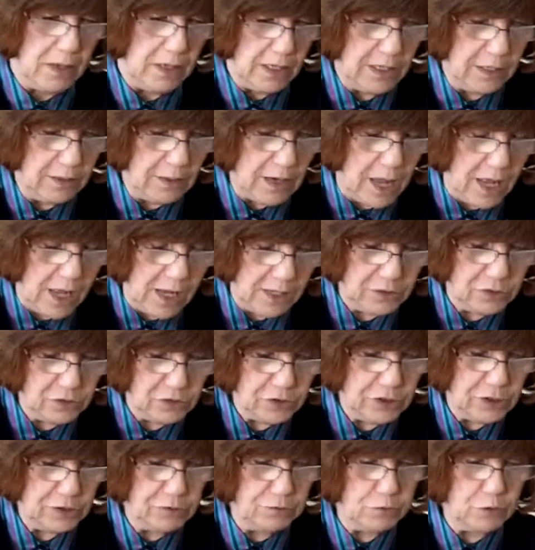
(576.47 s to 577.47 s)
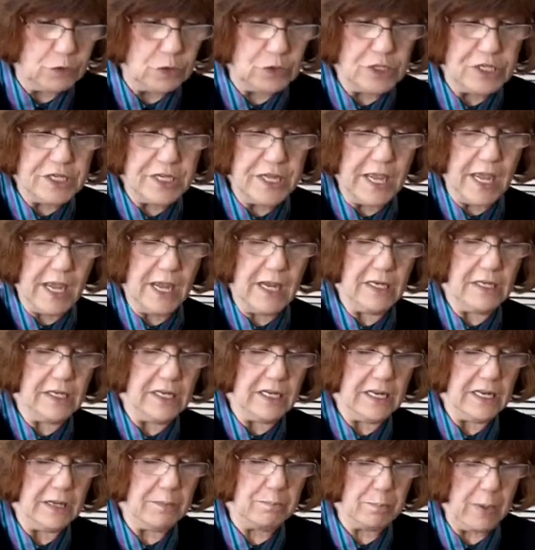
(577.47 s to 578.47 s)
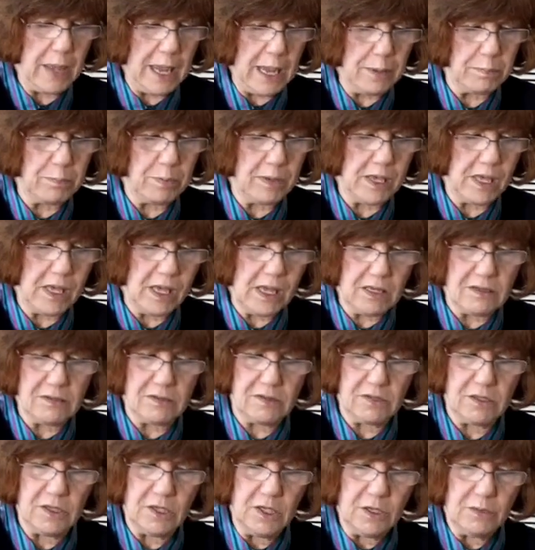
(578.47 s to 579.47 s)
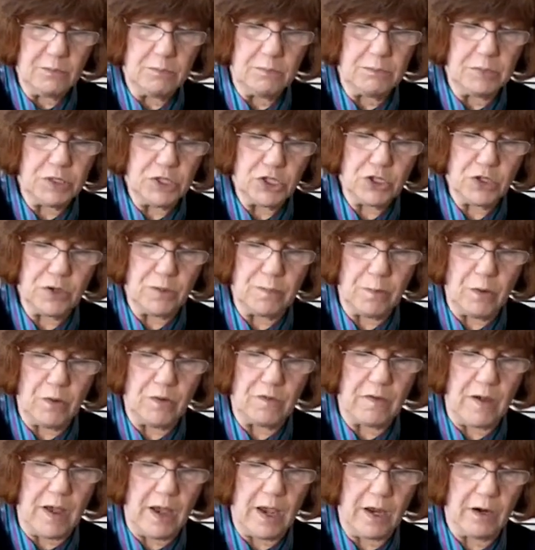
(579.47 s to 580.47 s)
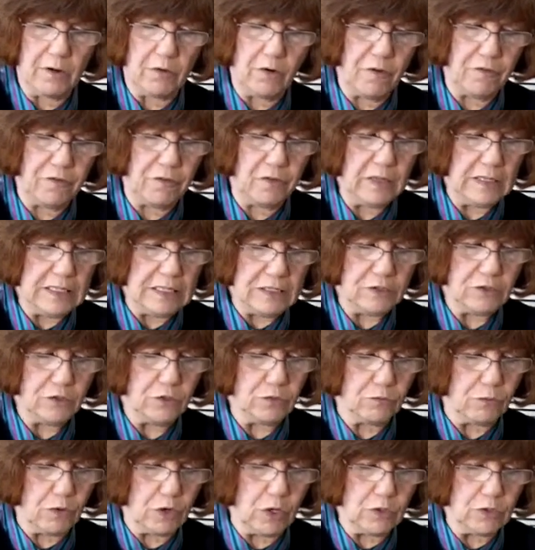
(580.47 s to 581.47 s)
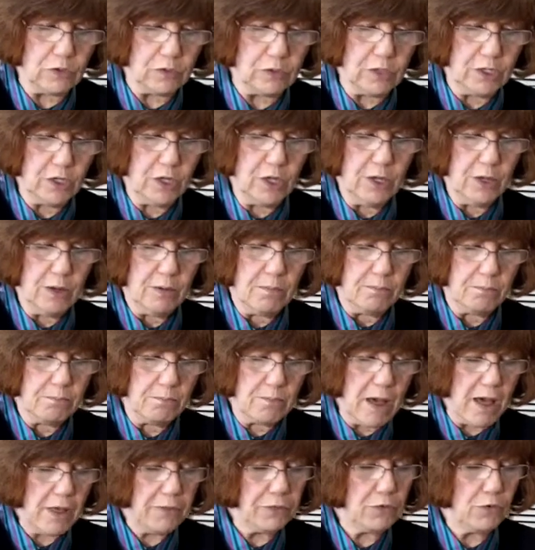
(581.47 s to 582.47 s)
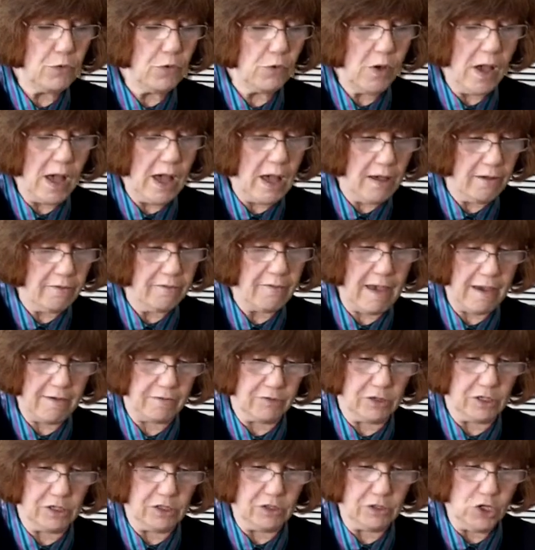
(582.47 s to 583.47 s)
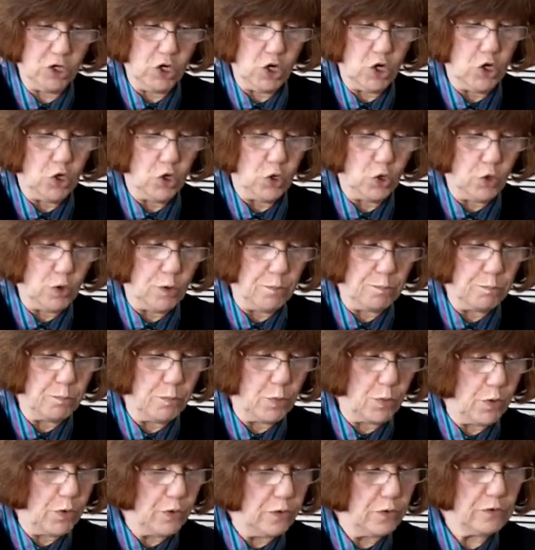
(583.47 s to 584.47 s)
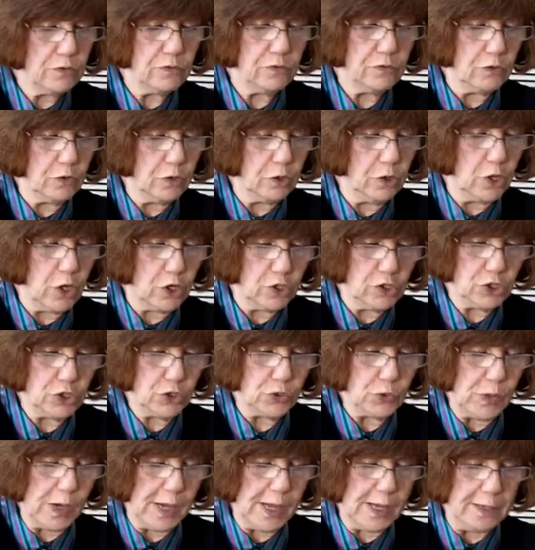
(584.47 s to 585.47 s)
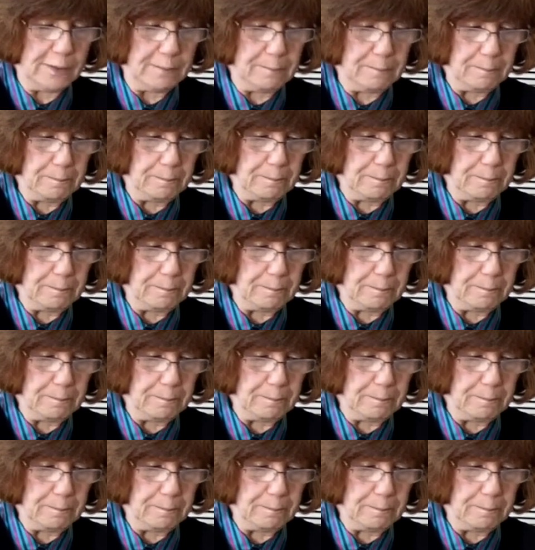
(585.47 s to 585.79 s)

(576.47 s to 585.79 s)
In 140 AD, Papias, Bishop of Hierapolis, wrote, Matthew, however, composed the Logia